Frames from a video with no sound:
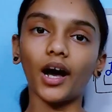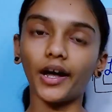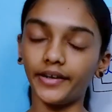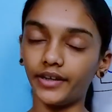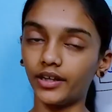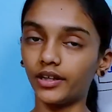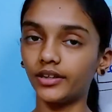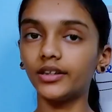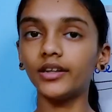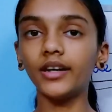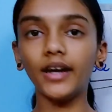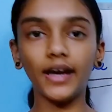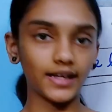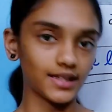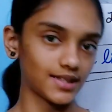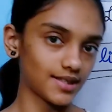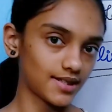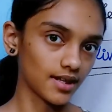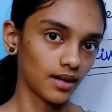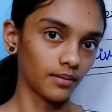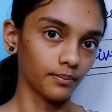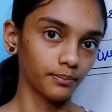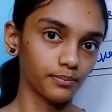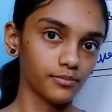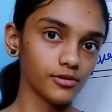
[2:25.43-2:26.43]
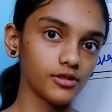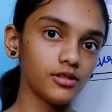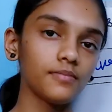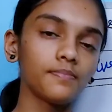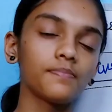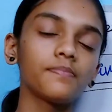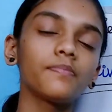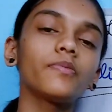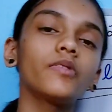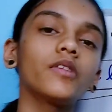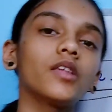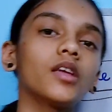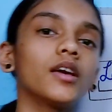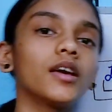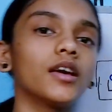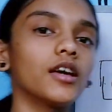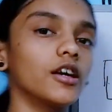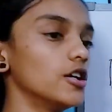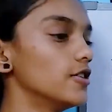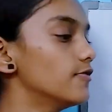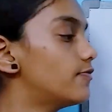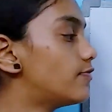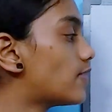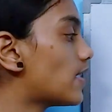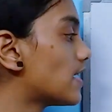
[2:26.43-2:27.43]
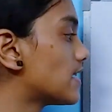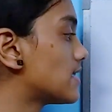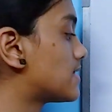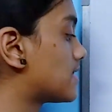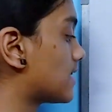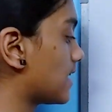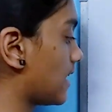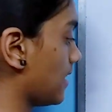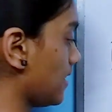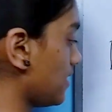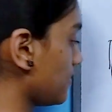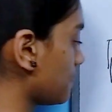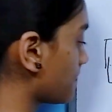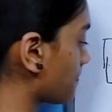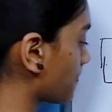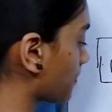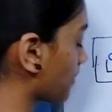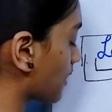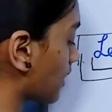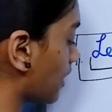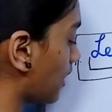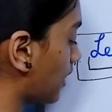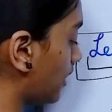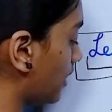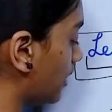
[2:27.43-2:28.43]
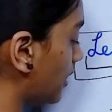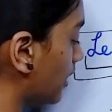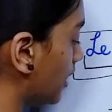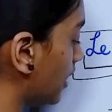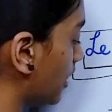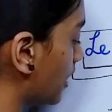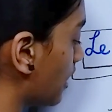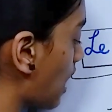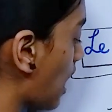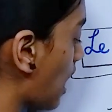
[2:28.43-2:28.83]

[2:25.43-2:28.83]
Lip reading: another example, if I say le